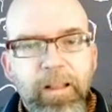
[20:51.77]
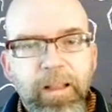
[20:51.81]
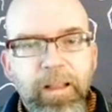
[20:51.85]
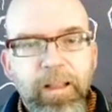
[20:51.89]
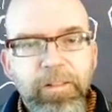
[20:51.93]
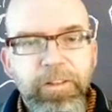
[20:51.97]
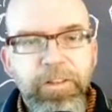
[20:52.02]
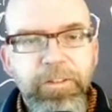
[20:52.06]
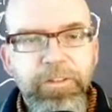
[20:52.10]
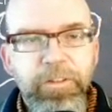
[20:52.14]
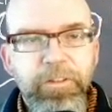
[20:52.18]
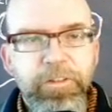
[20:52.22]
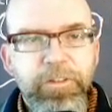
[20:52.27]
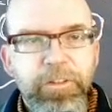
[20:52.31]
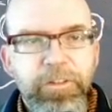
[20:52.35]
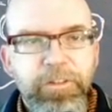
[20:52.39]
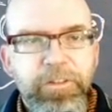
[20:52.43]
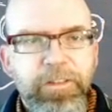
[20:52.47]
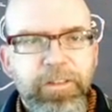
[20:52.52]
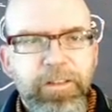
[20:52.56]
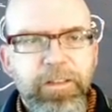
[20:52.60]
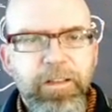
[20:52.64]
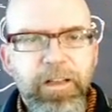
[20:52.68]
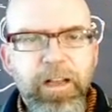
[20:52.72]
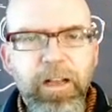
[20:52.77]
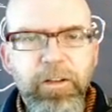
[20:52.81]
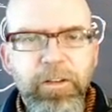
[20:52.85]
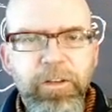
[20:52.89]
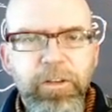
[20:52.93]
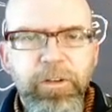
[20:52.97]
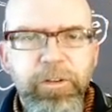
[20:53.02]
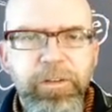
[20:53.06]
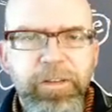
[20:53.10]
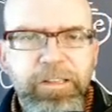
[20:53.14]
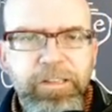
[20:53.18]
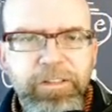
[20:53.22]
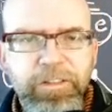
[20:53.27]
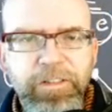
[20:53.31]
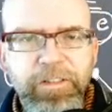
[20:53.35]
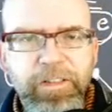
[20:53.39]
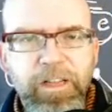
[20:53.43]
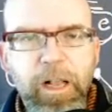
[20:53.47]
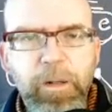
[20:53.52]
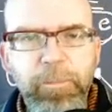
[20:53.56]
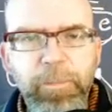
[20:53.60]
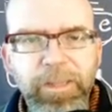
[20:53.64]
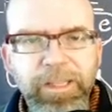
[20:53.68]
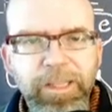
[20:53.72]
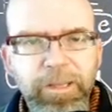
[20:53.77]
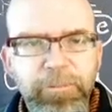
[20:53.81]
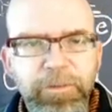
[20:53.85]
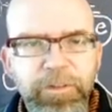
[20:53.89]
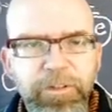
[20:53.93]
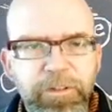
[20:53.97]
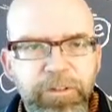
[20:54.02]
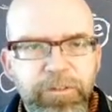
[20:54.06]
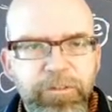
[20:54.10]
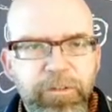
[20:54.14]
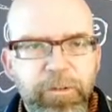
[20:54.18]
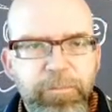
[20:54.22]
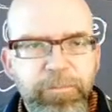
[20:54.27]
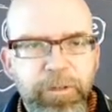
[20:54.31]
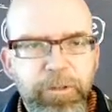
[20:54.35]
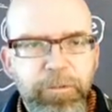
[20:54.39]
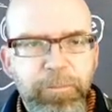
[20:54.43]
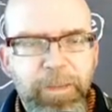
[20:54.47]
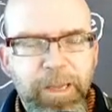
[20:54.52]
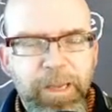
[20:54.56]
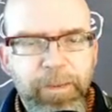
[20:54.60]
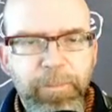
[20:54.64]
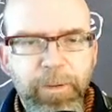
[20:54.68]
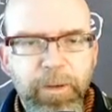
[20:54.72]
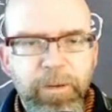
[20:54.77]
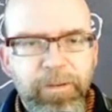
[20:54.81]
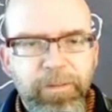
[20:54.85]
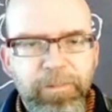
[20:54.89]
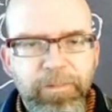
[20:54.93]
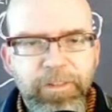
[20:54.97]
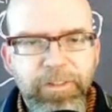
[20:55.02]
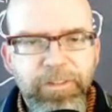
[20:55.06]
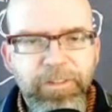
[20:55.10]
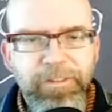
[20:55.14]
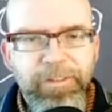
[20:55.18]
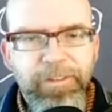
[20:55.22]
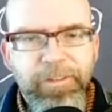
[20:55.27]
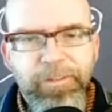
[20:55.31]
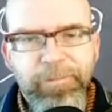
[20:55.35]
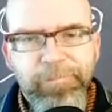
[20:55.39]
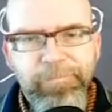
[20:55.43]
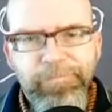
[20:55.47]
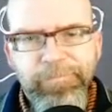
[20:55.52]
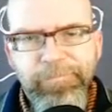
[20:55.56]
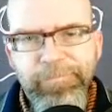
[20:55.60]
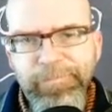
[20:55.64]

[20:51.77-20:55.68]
This is just a, I'll show you just a couple images from this paper, just to,